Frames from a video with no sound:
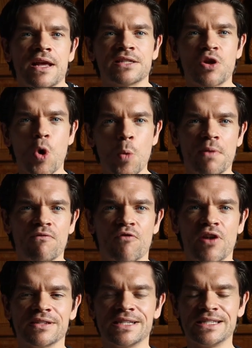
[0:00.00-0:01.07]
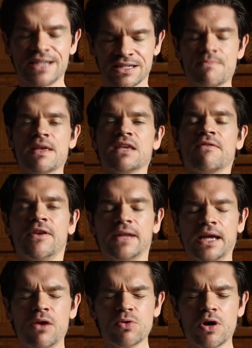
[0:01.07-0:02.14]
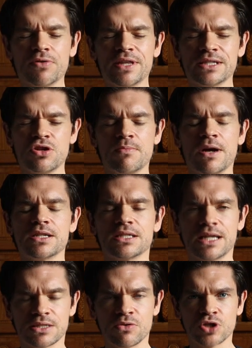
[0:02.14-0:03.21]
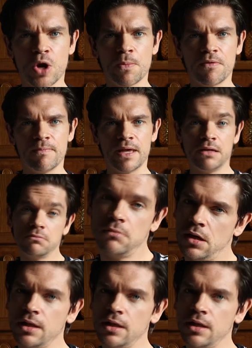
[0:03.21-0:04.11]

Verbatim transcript: It's an open fragrance. It doesn't make you feel like, oh God, that's too much. That's on top of me.